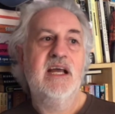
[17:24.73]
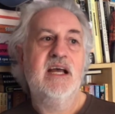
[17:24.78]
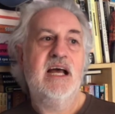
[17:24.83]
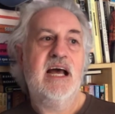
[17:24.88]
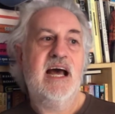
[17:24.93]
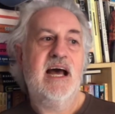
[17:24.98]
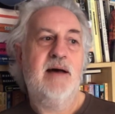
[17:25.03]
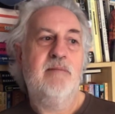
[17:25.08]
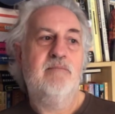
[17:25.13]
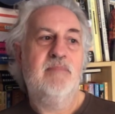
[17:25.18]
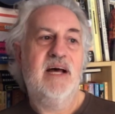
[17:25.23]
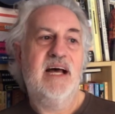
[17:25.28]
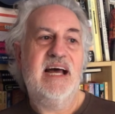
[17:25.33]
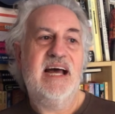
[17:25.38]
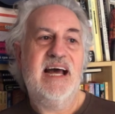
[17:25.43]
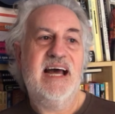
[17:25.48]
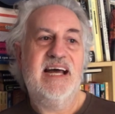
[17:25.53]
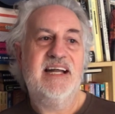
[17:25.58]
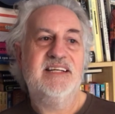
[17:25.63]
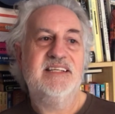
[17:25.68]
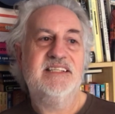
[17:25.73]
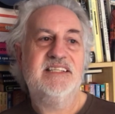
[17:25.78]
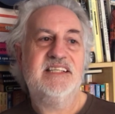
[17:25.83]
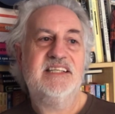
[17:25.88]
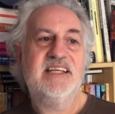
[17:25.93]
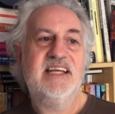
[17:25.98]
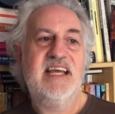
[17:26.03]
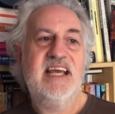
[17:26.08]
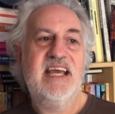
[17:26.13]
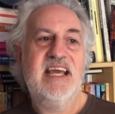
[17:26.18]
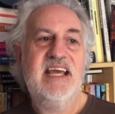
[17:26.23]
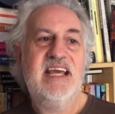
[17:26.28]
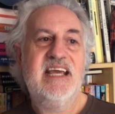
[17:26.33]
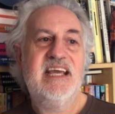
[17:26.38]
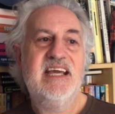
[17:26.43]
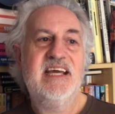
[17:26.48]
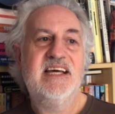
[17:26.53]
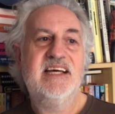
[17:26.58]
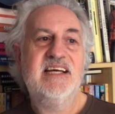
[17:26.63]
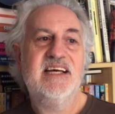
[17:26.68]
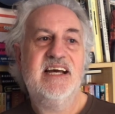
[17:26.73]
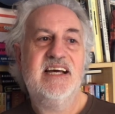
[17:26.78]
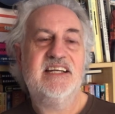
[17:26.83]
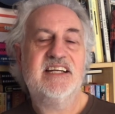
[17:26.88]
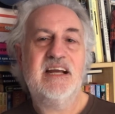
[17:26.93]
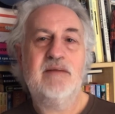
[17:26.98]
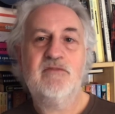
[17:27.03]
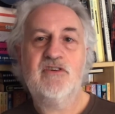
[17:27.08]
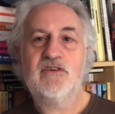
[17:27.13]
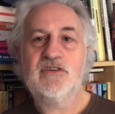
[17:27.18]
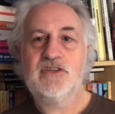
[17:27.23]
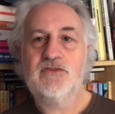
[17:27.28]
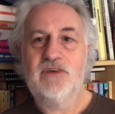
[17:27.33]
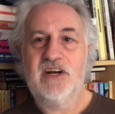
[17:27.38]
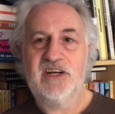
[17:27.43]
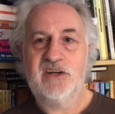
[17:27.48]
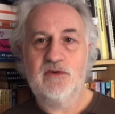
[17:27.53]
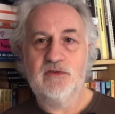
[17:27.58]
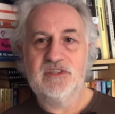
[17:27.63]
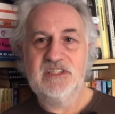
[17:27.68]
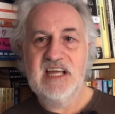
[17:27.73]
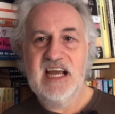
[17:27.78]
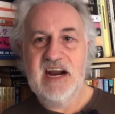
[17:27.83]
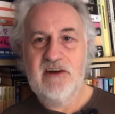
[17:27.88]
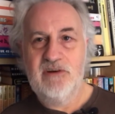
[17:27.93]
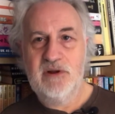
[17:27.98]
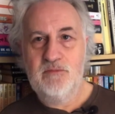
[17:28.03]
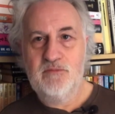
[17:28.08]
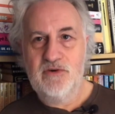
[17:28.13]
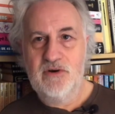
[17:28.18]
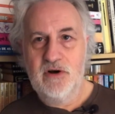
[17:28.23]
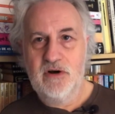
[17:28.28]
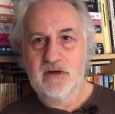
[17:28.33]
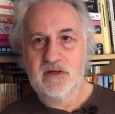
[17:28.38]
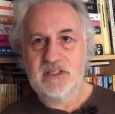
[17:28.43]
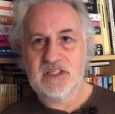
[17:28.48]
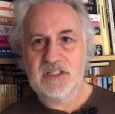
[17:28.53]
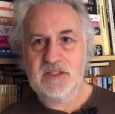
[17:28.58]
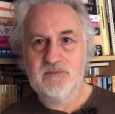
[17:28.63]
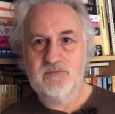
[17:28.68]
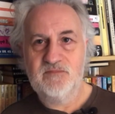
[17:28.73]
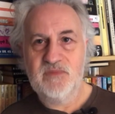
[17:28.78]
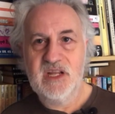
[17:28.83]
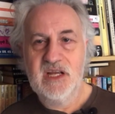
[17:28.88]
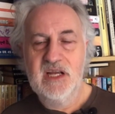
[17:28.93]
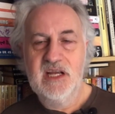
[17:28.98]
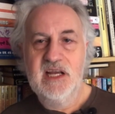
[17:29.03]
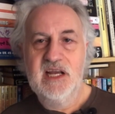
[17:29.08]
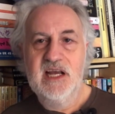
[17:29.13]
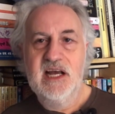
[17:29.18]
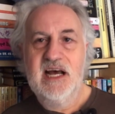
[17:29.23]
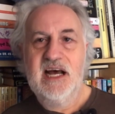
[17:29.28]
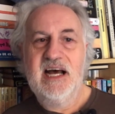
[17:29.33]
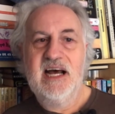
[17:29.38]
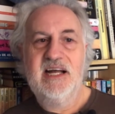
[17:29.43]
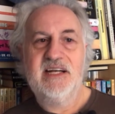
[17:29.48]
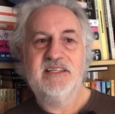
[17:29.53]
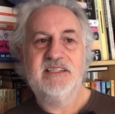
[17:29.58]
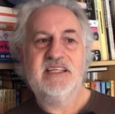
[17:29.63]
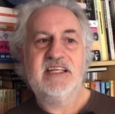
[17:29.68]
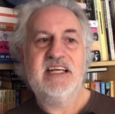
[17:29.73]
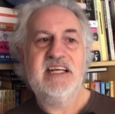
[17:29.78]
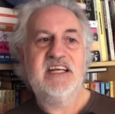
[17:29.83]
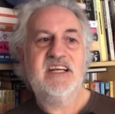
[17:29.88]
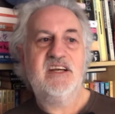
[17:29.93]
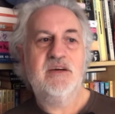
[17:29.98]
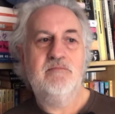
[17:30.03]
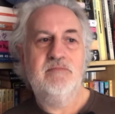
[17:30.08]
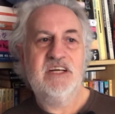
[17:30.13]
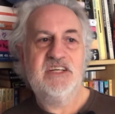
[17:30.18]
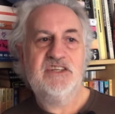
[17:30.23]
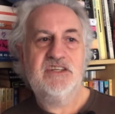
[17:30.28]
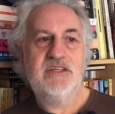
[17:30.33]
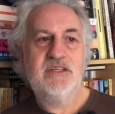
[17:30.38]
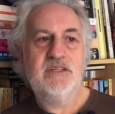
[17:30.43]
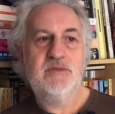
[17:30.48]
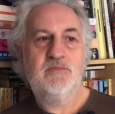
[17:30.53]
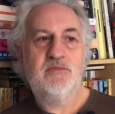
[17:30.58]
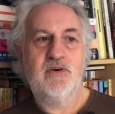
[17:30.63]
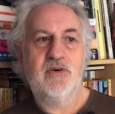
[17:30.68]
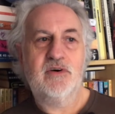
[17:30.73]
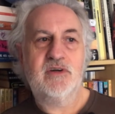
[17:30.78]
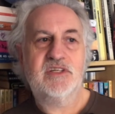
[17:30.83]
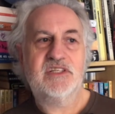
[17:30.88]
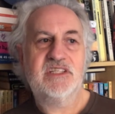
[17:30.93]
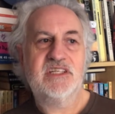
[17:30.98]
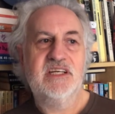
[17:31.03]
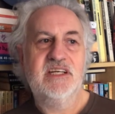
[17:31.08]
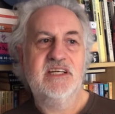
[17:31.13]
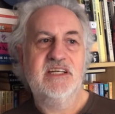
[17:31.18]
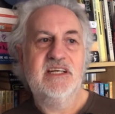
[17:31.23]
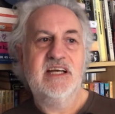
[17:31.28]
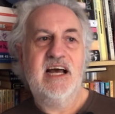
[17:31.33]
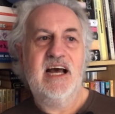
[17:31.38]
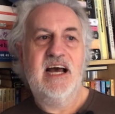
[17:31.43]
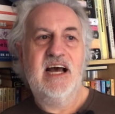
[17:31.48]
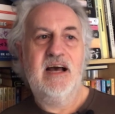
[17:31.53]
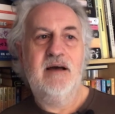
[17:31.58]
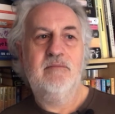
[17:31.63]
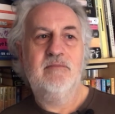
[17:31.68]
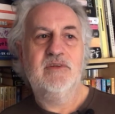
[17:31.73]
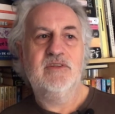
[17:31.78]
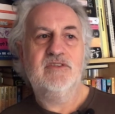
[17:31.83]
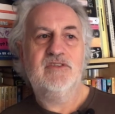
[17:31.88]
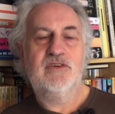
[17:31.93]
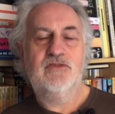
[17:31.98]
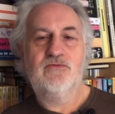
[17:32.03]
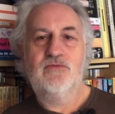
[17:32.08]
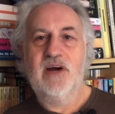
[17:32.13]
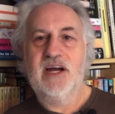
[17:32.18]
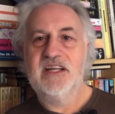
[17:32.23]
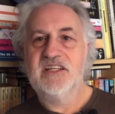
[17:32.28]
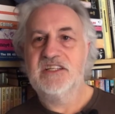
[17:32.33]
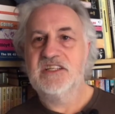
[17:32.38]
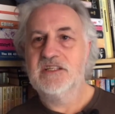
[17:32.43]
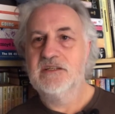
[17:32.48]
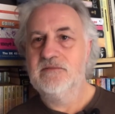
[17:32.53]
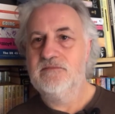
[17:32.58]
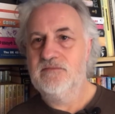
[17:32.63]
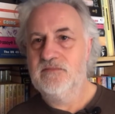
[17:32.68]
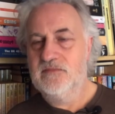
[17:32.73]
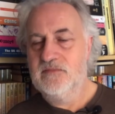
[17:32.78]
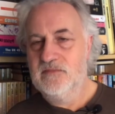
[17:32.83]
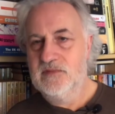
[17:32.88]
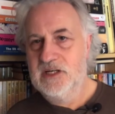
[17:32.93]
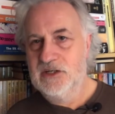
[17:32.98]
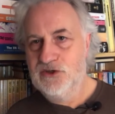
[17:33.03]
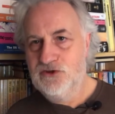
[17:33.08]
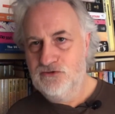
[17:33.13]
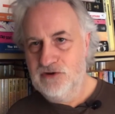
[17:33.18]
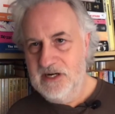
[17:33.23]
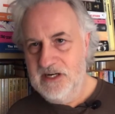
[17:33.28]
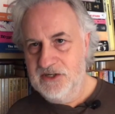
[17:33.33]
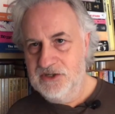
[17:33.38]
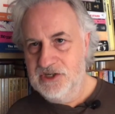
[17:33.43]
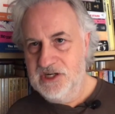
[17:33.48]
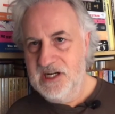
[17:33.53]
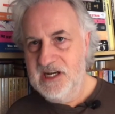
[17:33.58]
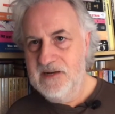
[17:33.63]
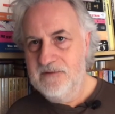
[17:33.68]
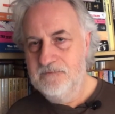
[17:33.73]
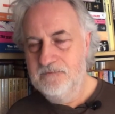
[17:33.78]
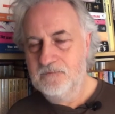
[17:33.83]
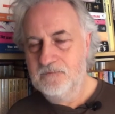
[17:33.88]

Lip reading: and he had come across a writer called Terry Brooks, and he commissioned Brooks to write a trilogy,